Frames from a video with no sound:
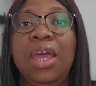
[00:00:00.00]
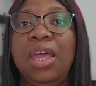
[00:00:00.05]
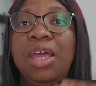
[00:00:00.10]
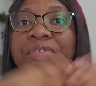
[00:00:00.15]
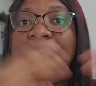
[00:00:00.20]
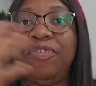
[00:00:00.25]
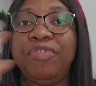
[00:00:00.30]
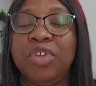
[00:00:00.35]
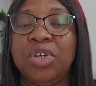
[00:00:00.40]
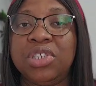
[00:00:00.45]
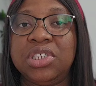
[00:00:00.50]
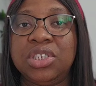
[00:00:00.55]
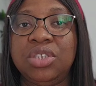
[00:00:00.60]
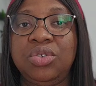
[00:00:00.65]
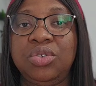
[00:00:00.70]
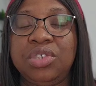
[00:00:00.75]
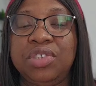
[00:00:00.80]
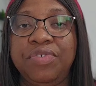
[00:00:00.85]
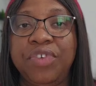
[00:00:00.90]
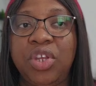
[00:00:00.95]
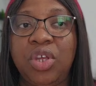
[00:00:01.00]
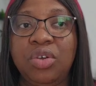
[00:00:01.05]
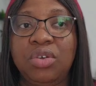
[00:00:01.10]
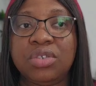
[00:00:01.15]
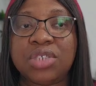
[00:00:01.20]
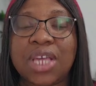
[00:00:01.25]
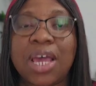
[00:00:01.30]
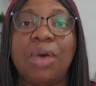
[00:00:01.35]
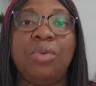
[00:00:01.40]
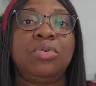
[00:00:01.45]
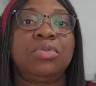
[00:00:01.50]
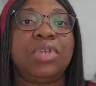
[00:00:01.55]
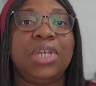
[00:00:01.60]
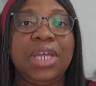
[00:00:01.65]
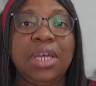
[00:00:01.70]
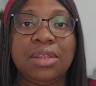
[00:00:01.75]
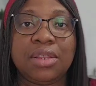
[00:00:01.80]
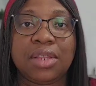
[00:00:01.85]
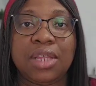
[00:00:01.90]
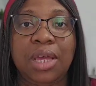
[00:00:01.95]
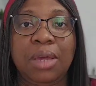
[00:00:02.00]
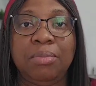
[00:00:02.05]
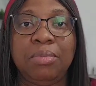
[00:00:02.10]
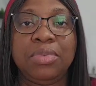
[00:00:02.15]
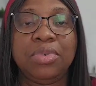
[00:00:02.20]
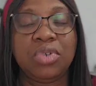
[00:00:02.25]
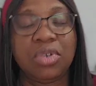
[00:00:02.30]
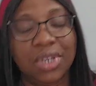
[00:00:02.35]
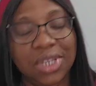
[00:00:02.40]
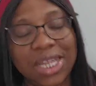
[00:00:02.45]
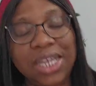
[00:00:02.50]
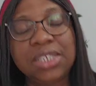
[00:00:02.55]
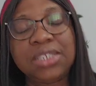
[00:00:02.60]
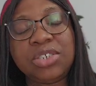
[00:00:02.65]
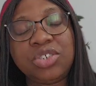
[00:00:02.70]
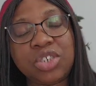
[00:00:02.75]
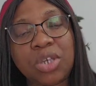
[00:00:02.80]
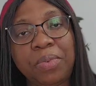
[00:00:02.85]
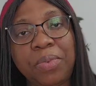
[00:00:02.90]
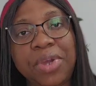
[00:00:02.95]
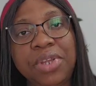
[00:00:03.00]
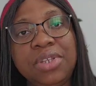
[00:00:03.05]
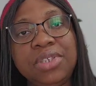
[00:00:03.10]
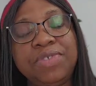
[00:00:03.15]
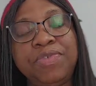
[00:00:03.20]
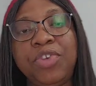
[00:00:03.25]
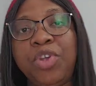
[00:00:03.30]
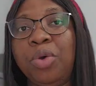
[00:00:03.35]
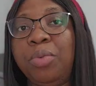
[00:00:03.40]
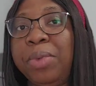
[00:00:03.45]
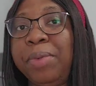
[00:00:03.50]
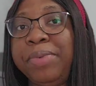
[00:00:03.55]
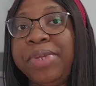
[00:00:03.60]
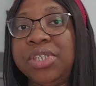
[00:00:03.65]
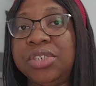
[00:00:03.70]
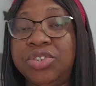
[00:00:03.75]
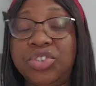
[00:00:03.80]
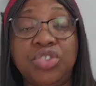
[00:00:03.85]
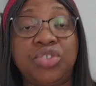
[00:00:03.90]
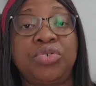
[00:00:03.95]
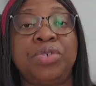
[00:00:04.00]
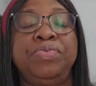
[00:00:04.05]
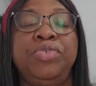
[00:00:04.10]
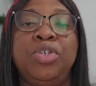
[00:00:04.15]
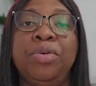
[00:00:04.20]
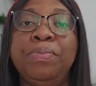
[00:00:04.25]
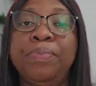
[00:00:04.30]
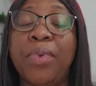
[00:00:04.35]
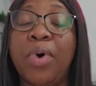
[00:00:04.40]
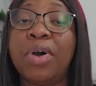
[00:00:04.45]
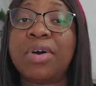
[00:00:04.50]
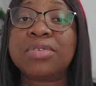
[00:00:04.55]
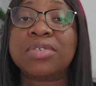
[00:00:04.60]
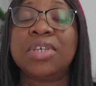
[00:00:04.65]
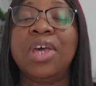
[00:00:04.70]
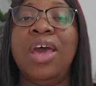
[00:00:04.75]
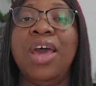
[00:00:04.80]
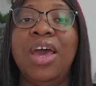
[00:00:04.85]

If you've not seen those videos, I would link them later somewhere in this video, maybe in the description box,